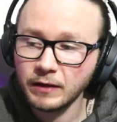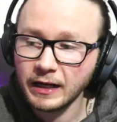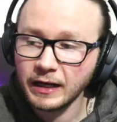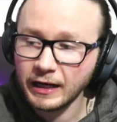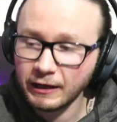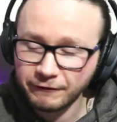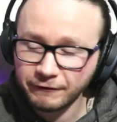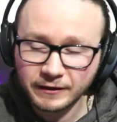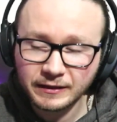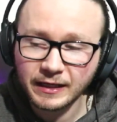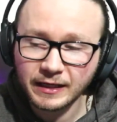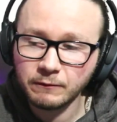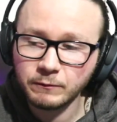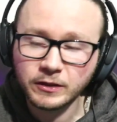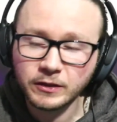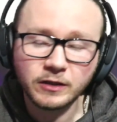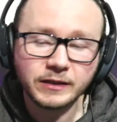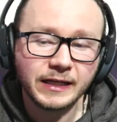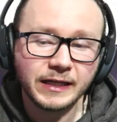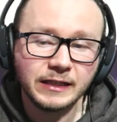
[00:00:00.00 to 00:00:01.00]
I feel like we're
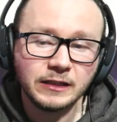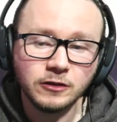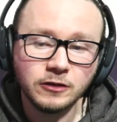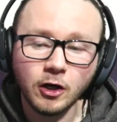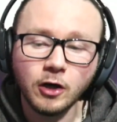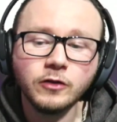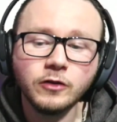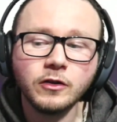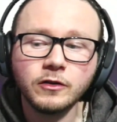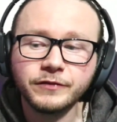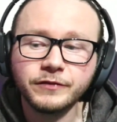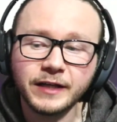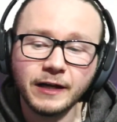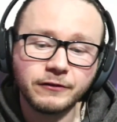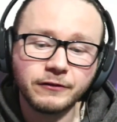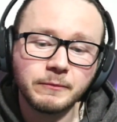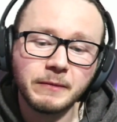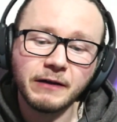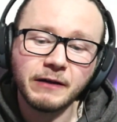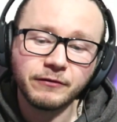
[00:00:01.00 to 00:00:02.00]
not getting none of the
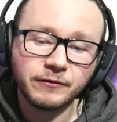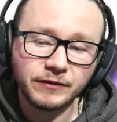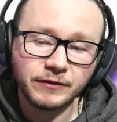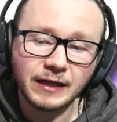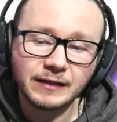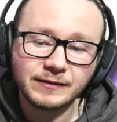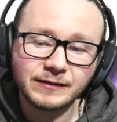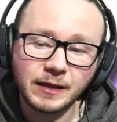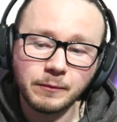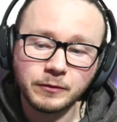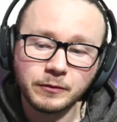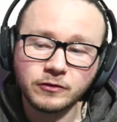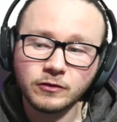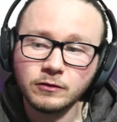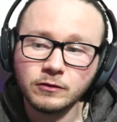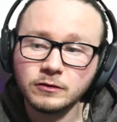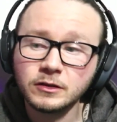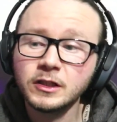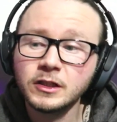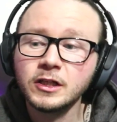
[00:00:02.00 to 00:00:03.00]
aftermath of last
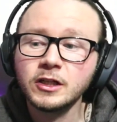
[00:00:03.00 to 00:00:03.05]
episode